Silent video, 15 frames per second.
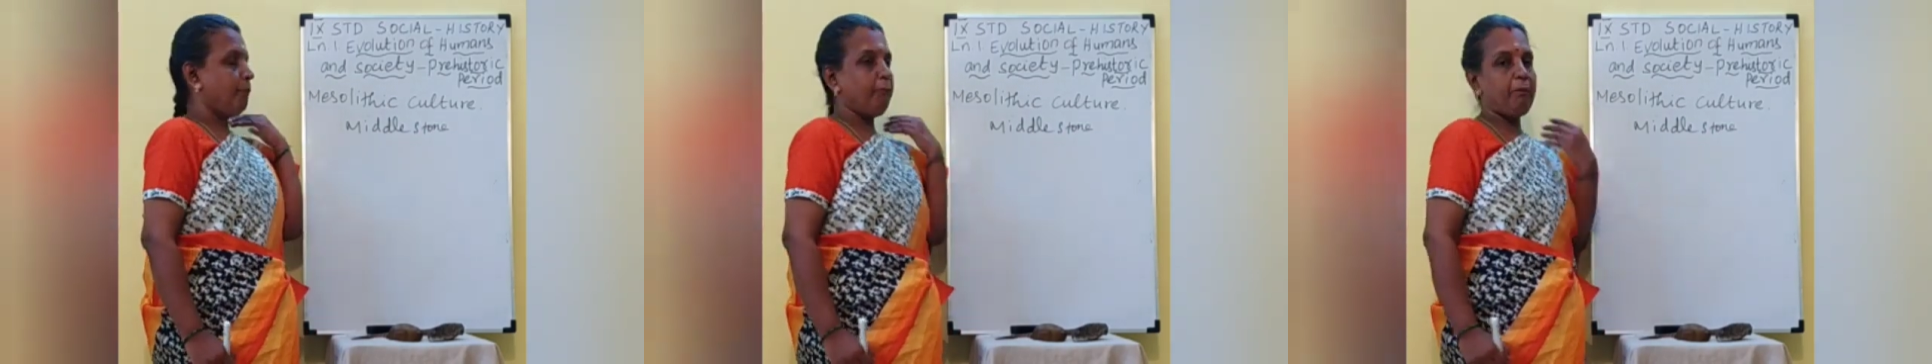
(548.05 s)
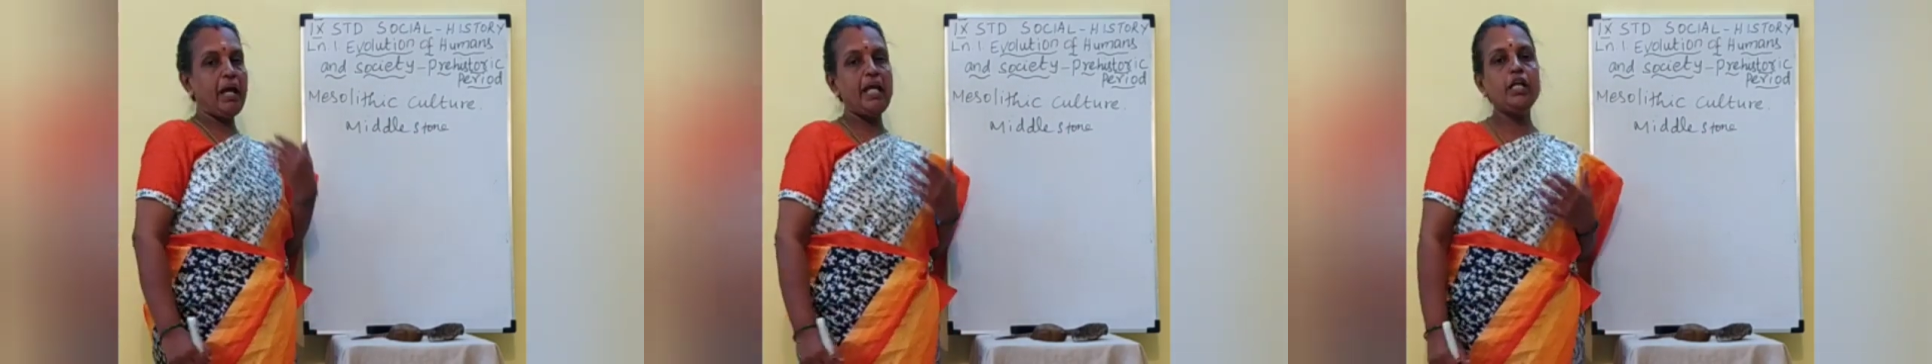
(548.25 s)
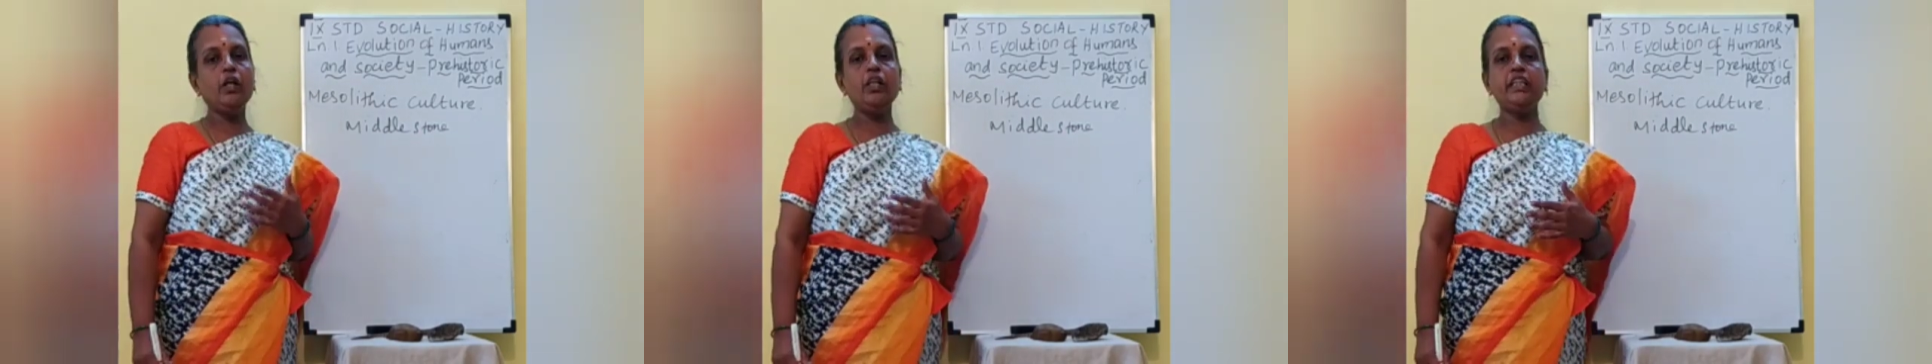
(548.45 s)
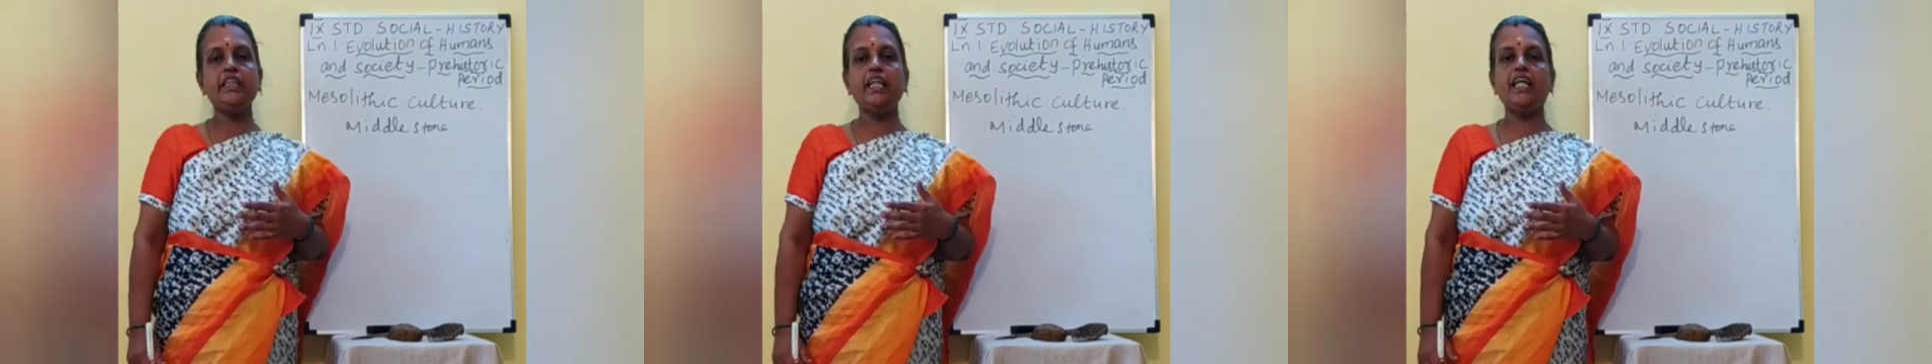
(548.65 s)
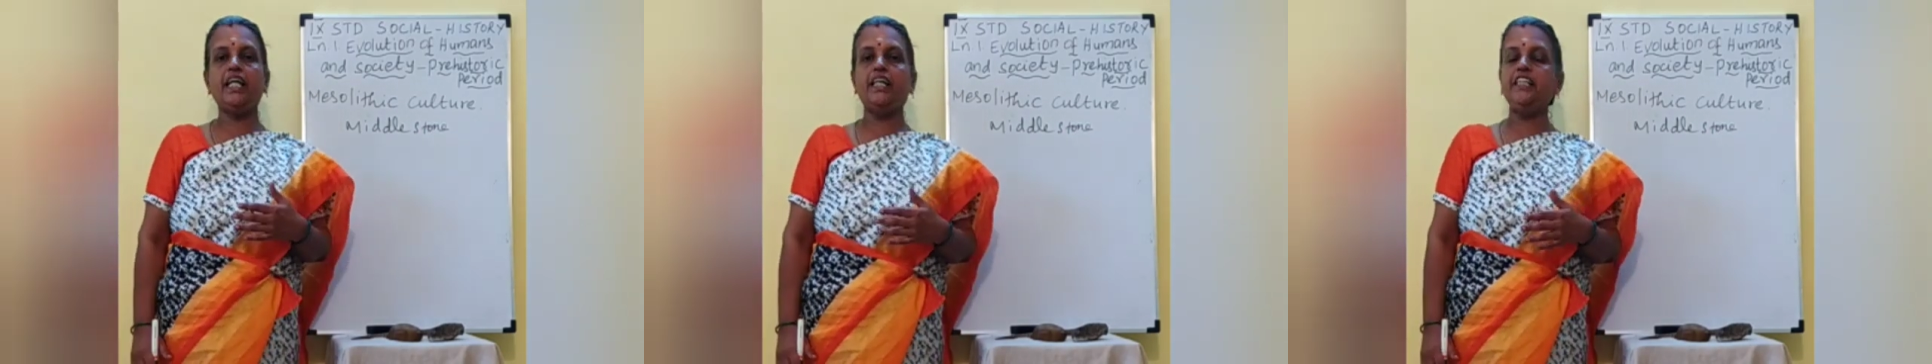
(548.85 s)

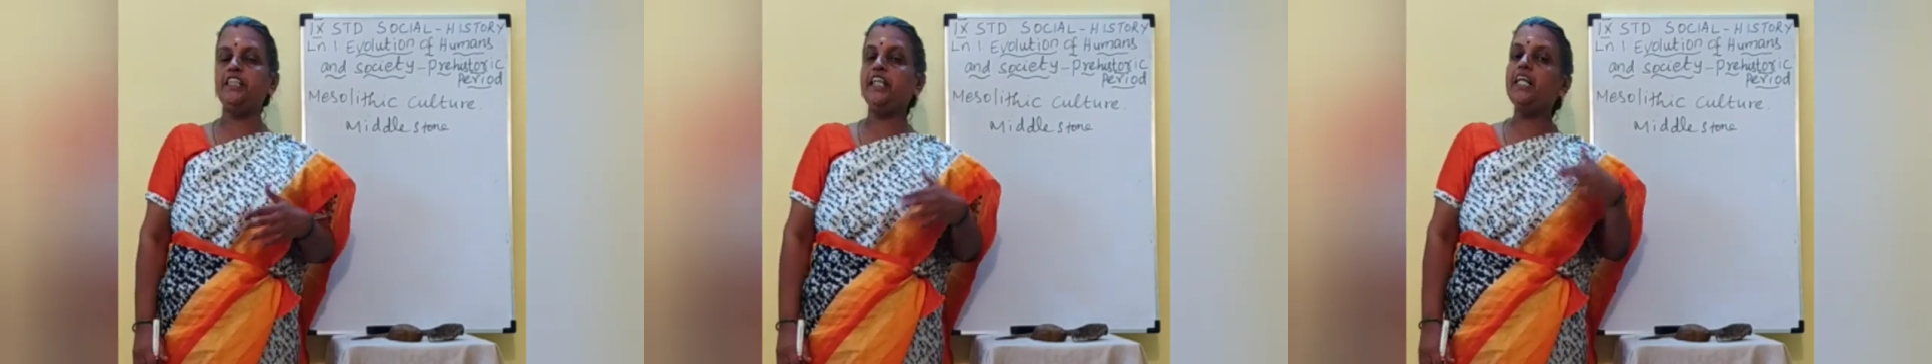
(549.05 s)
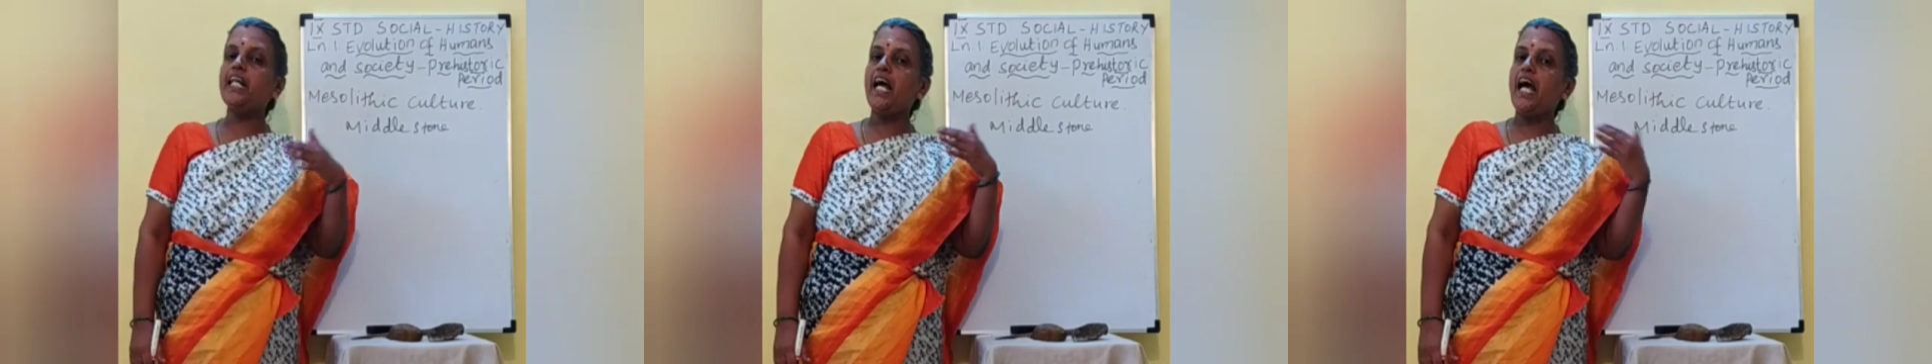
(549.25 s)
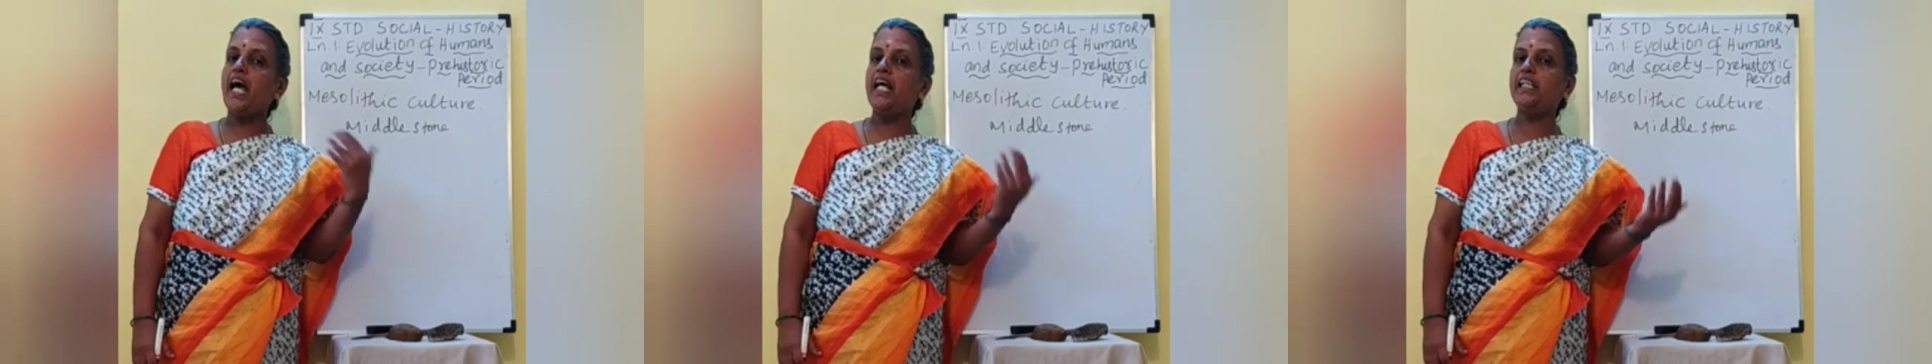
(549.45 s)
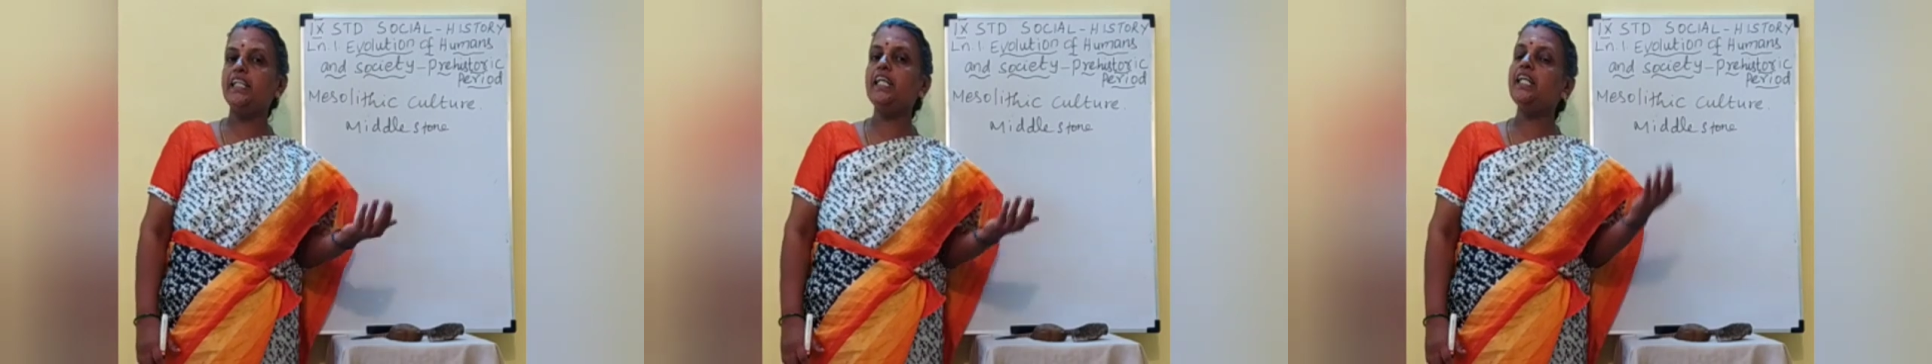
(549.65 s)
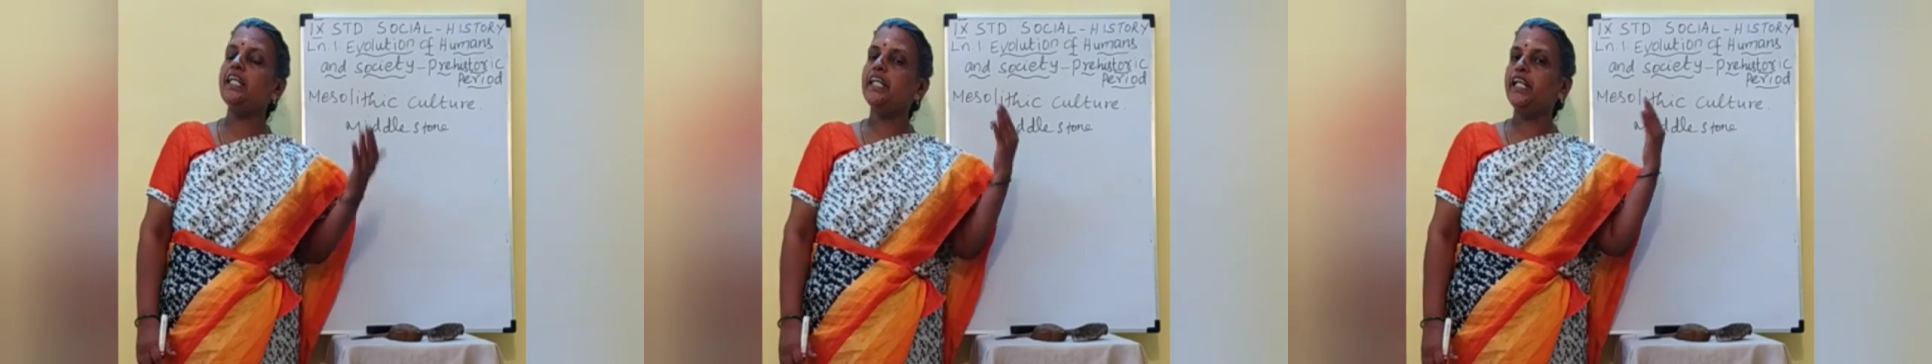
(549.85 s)
Paleolithic culture and
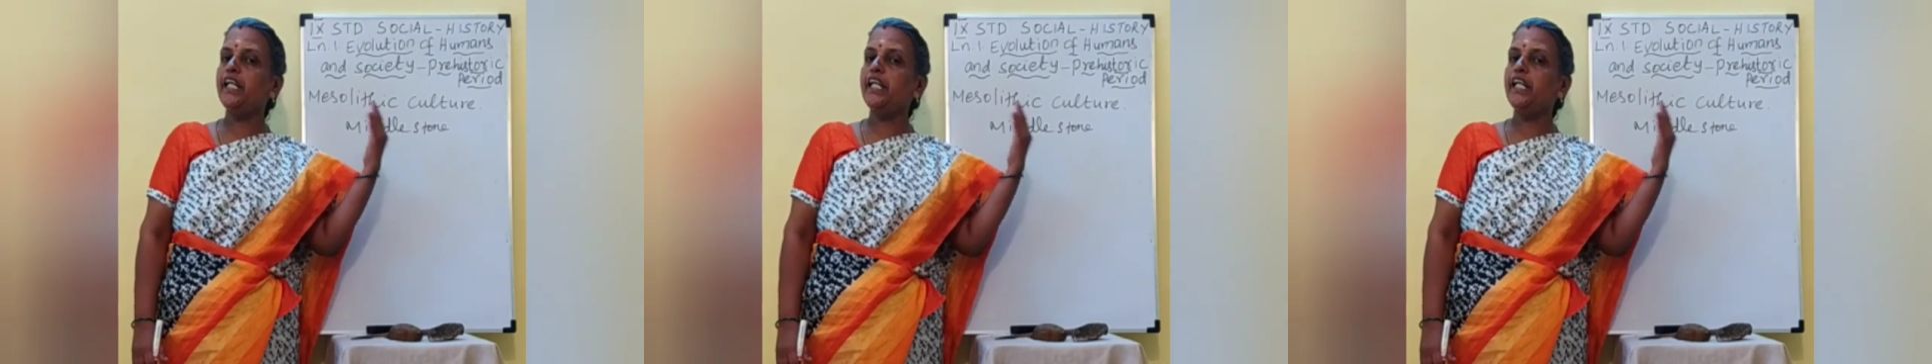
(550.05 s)
the